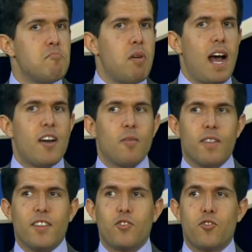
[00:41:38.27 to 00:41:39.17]
I don't know whether
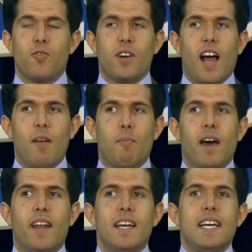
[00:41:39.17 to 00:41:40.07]
that's true or not,
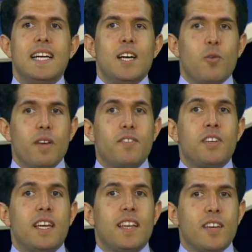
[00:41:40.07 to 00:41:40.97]
but we've
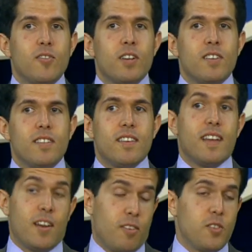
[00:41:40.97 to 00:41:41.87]
seen Hillary Clinton
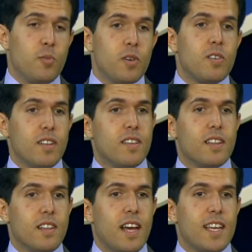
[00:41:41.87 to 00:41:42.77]
and also Bill Clinton
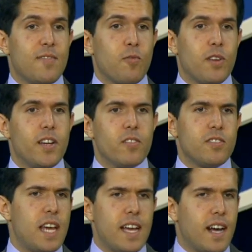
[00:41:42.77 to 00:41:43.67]
in the last 4 years
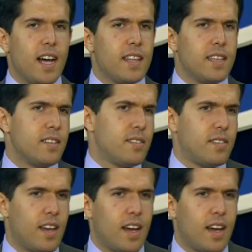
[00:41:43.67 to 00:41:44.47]
take on this,